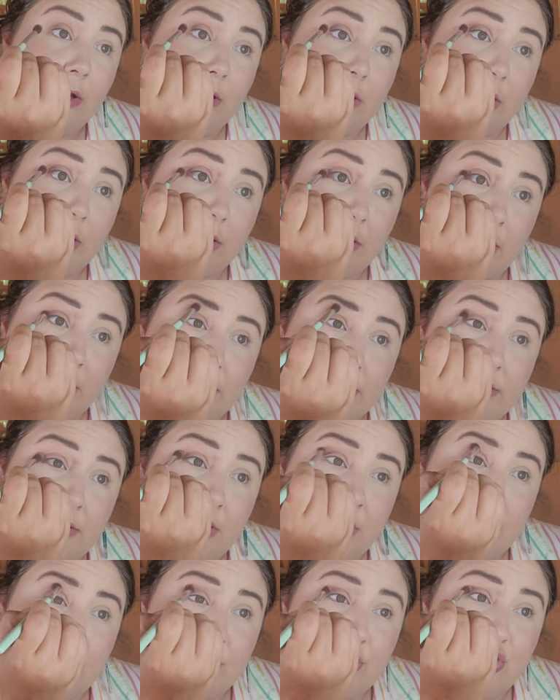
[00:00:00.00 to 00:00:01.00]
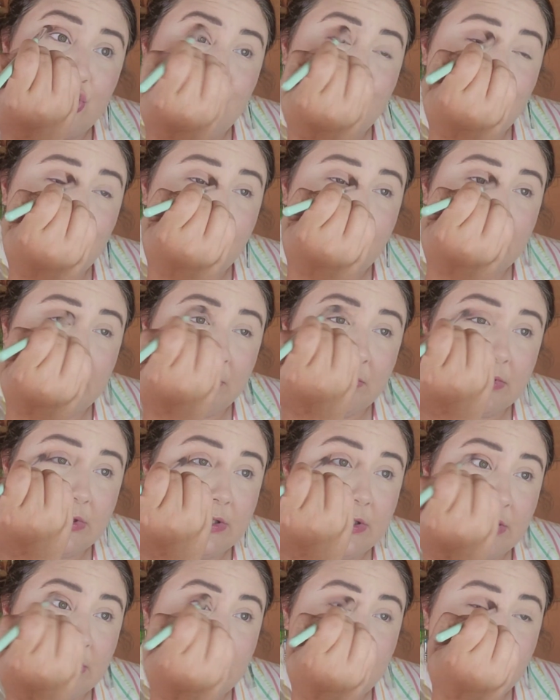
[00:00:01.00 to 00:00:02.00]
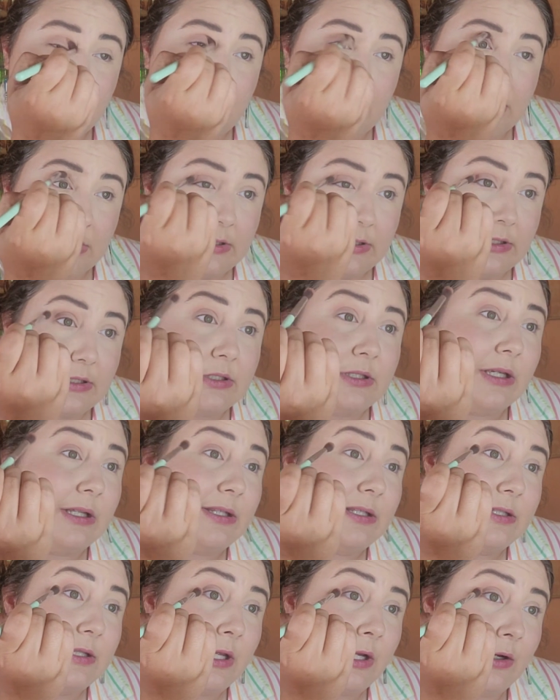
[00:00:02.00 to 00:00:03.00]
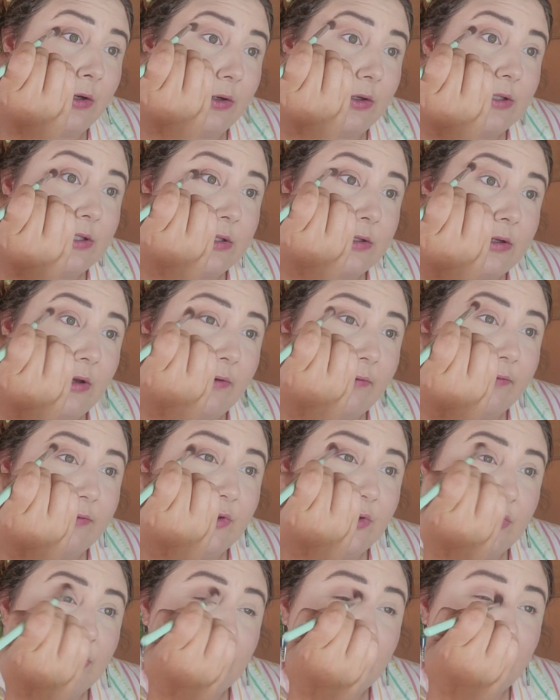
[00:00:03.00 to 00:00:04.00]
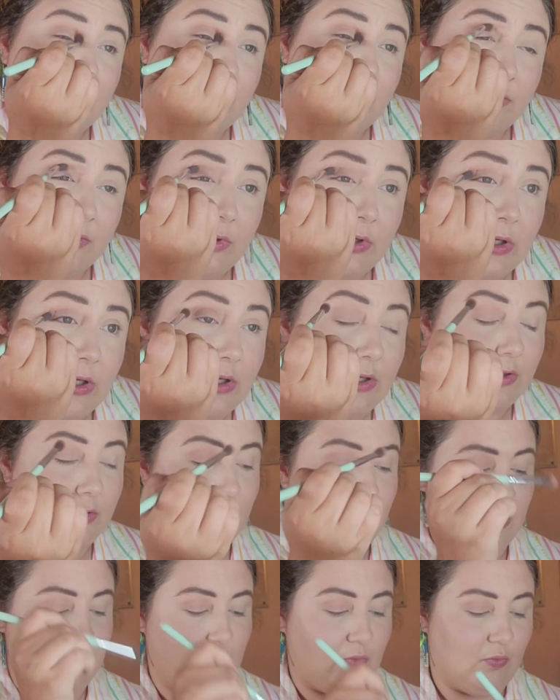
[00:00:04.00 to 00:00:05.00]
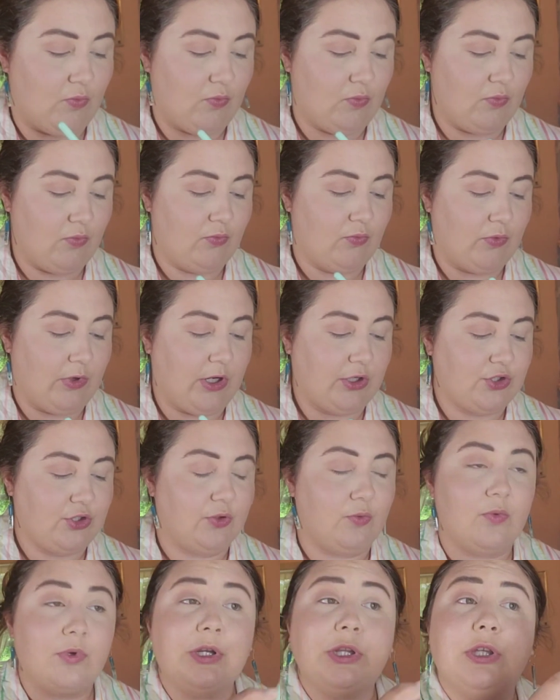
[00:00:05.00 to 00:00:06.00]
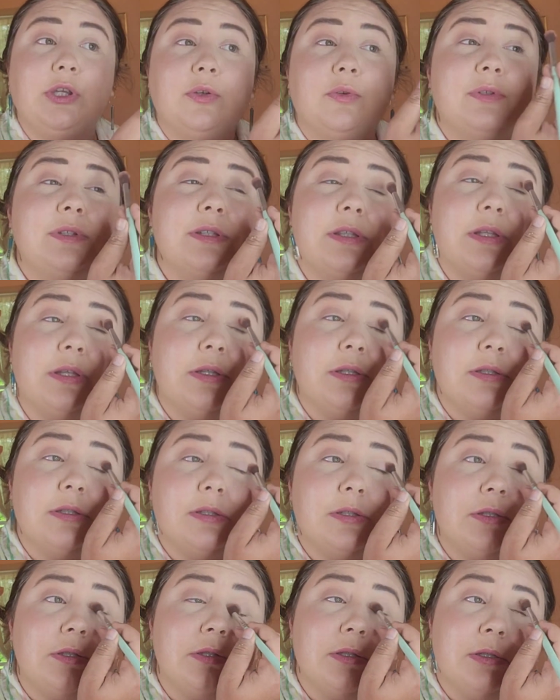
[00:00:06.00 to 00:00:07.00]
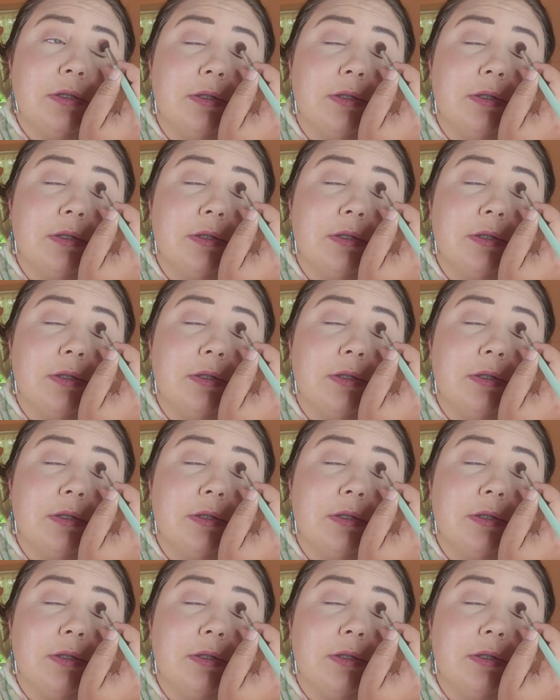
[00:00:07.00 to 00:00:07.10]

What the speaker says: Like, it's not super pigmented, but it's there. It's enough to actually want to use this.